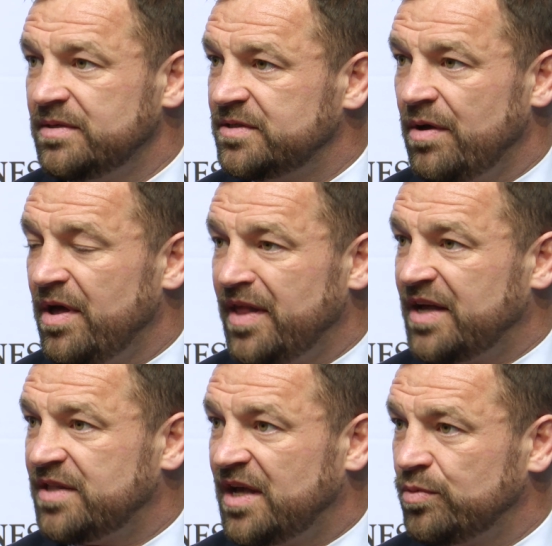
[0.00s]
So, and
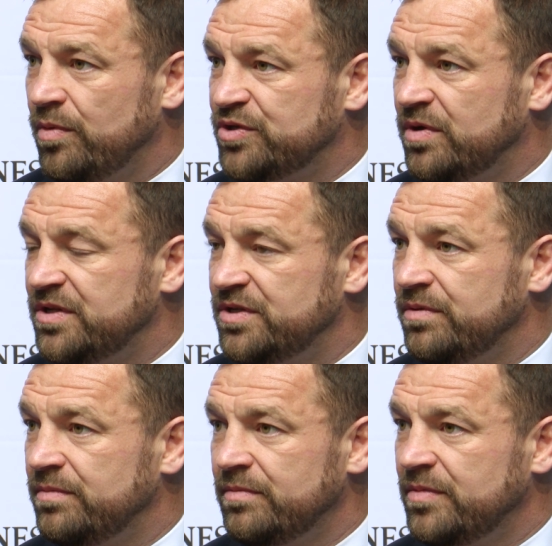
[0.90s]
that's, that's what we're trying to
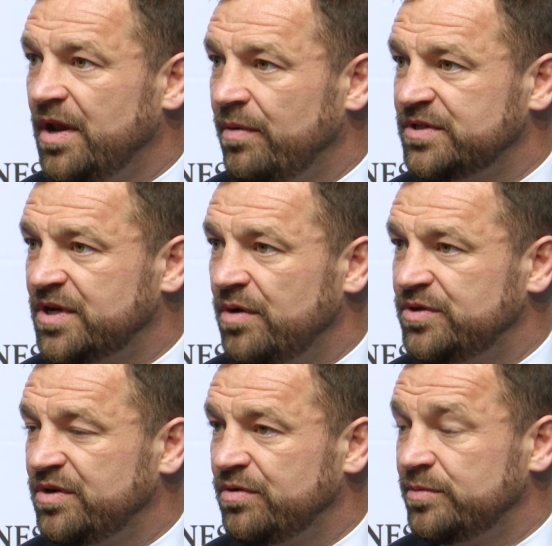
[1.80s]
do, you know, as a
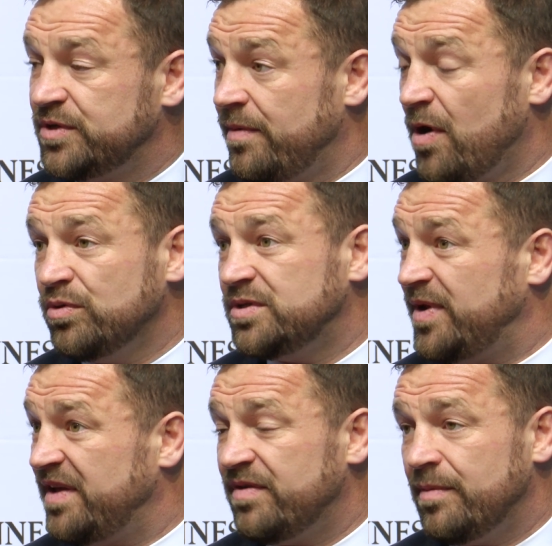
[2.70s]
coaching group. So
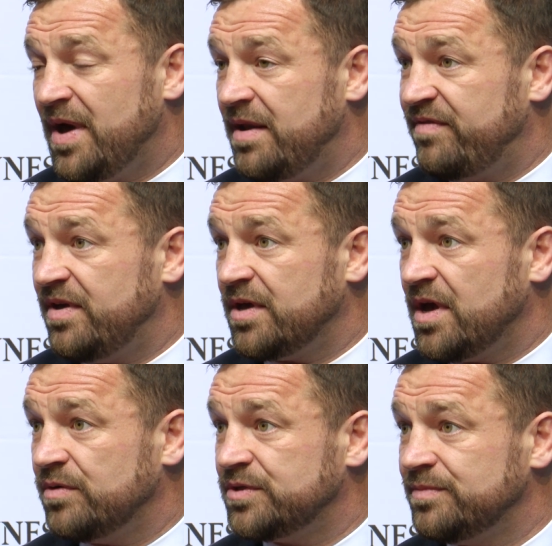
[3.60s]
ultimately for the benefit of the
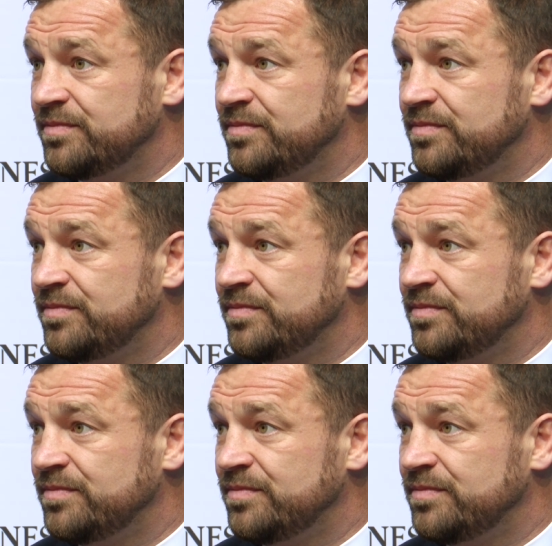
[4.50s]
girls.